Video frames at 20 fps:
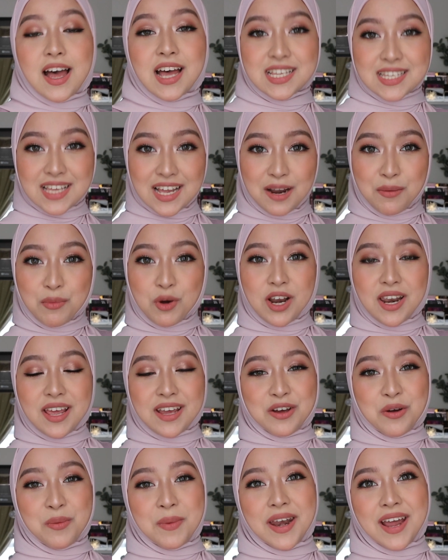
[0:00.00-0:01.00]

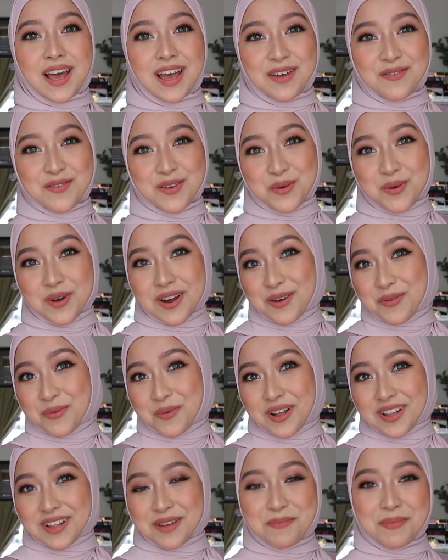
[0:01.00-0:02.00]
Assalamualaikum and hi everyone,
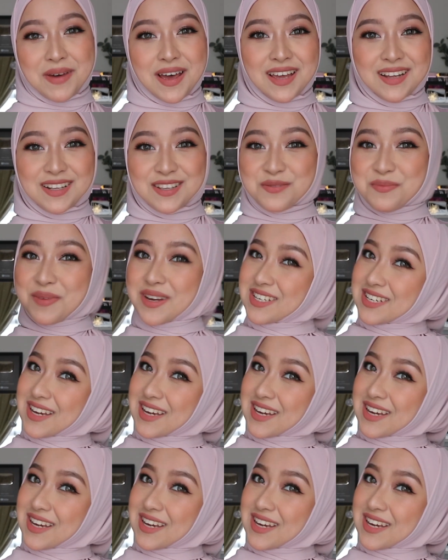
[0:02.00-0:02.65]
welcome back to my